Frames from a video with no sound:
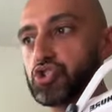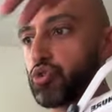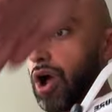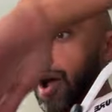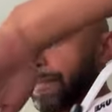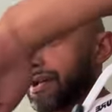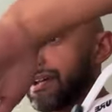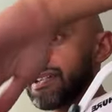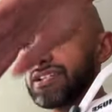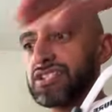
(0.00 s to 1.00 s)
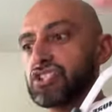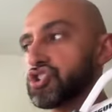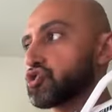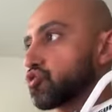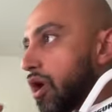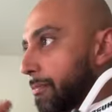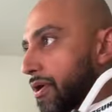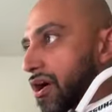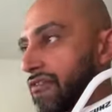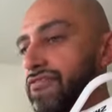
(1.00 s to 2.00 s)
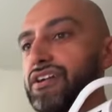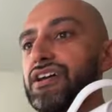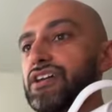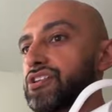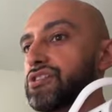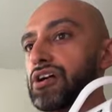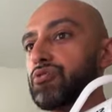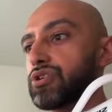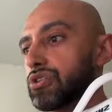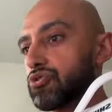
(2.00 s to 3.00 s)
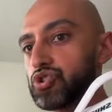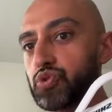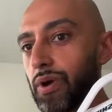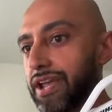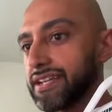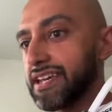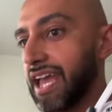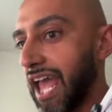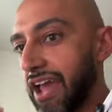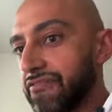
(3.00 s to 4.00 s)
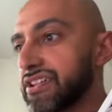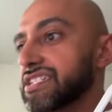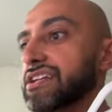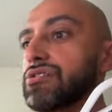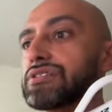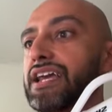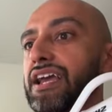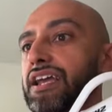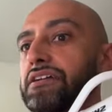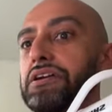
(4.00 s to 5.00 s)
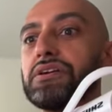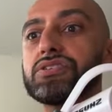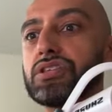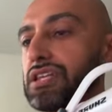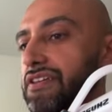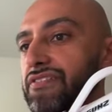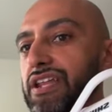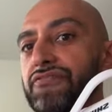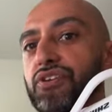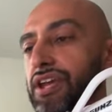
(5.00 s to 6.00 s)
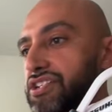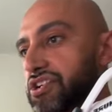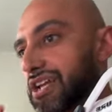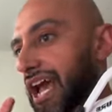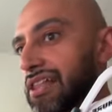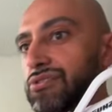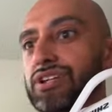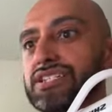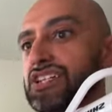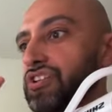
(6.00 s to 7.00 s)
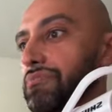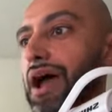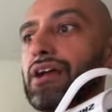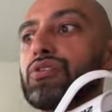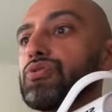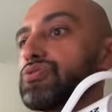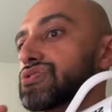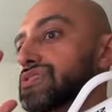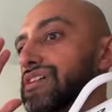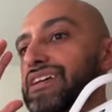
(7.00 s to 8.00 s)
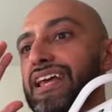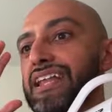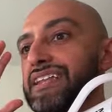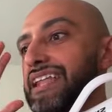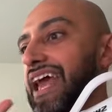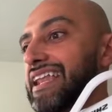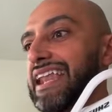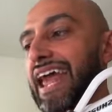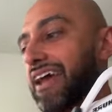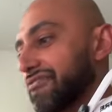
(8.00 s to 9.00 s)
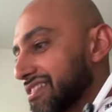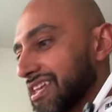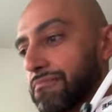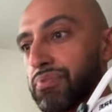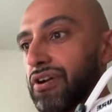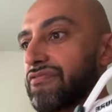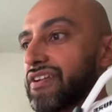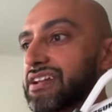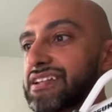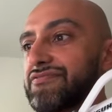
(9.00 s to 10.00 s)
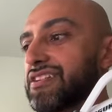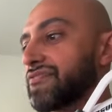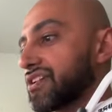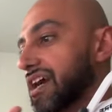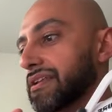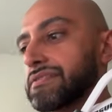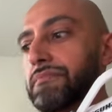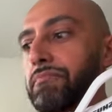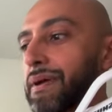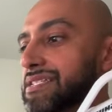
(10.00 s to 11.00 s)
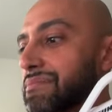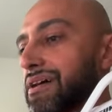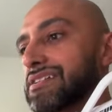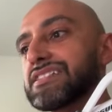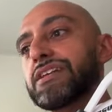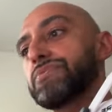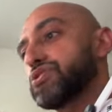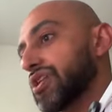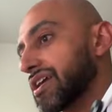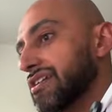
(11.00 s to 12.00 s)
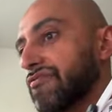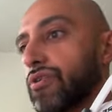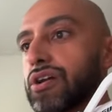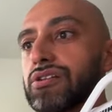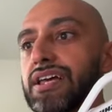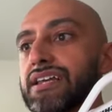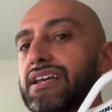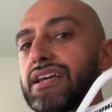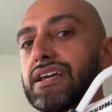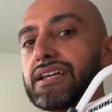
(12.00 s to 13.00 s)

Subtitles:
just drop. It doesn't just drop off. You're not going to lose weight every single day, even if you hit your calories and your macros and everything perfect. Even if you got the best amount of sleep, you drink enough water. Like,